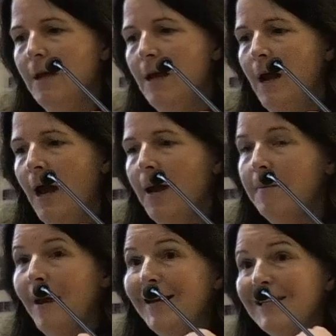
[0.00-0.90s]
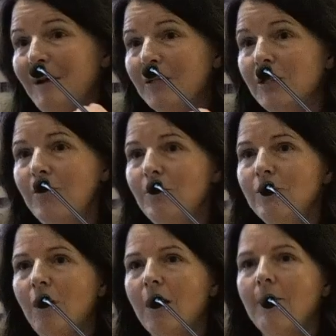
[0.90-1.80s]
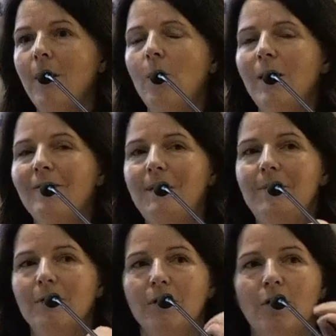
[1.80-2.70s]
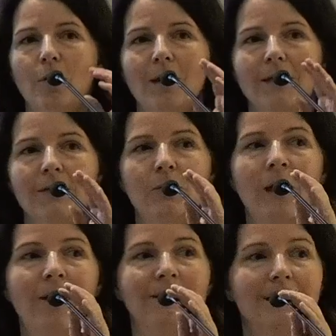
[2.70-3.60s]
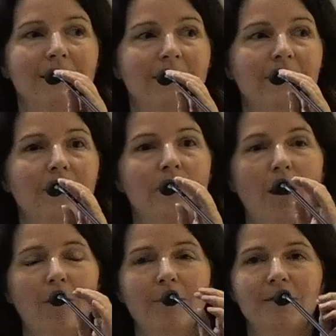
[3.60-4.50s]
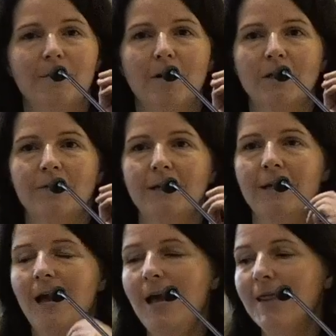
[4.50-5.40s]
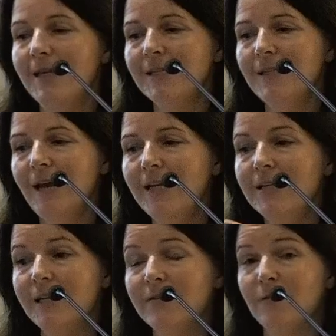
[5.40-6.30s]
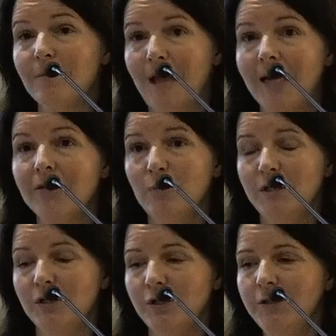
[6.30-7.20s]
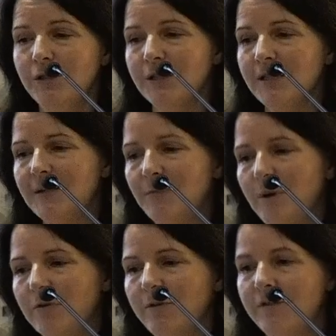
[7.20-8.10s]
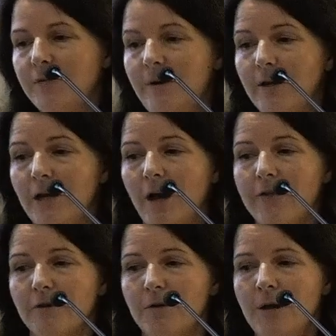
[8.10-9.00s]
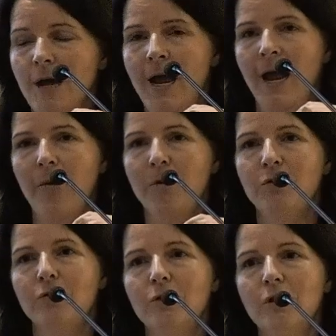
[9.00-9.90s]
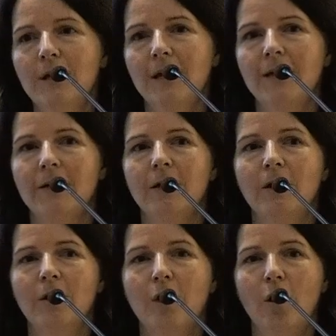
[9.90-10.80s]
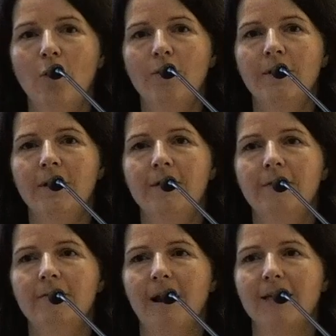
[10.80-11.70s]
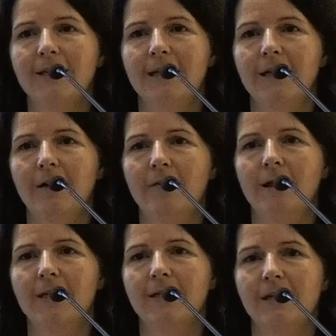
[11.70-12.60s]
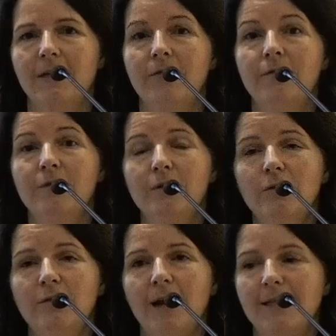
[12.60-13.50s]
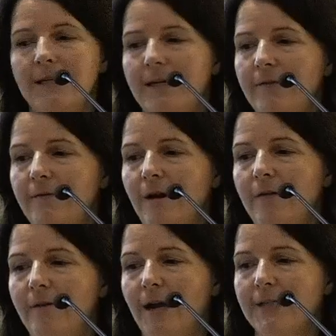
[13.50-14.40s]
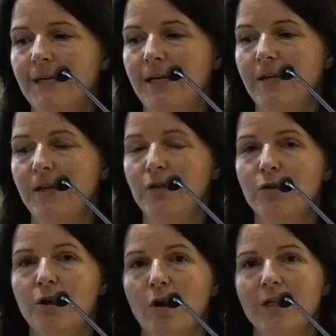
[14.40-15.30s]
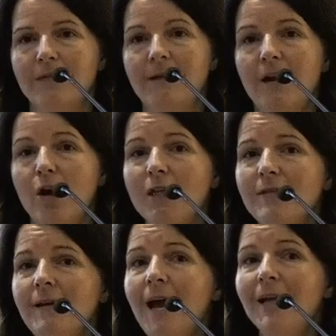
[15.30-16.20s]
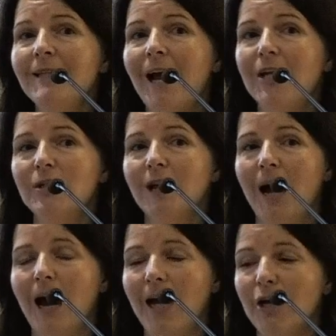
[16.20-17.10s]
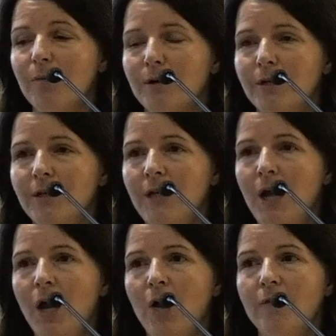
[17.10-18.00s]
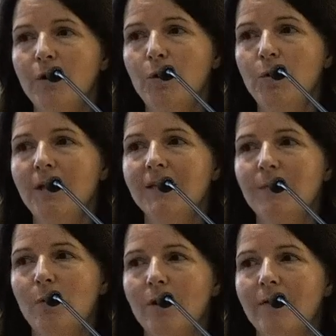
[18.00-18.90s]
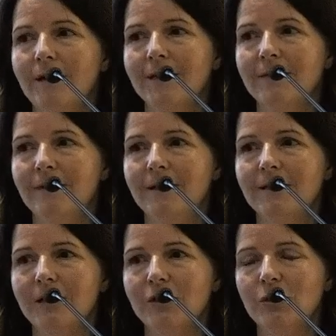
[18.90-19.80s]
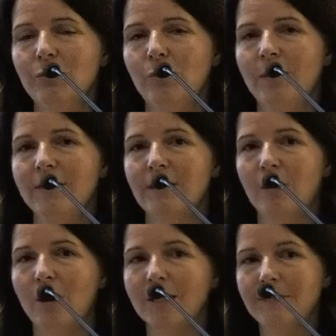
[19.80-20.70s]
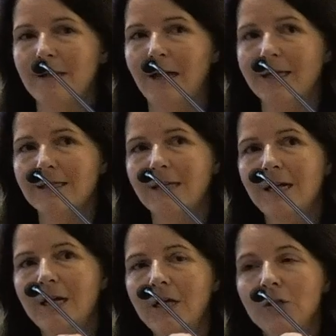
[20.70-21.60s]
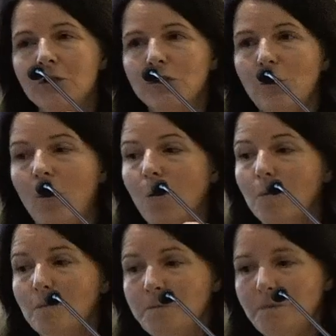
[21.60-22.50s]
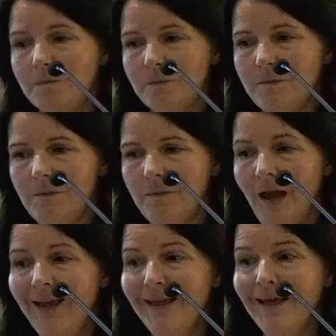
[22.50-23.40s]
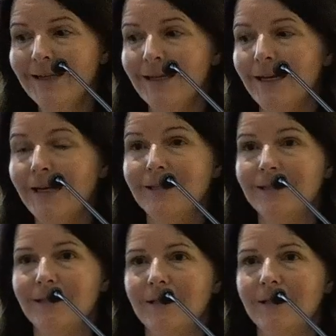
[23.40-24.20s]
And especially when you talk about if people are going to have significant problems from RSV. This slide is from last winter, just this winter we just barely got through. And when you look at COVID, vaccinated, unvaccinated, flu, vaccinated, unvaccinated, and then you look at RSV, RSV has actually a higher burden of who needs more invasive ventilation once they're hospitalized. So I think it is,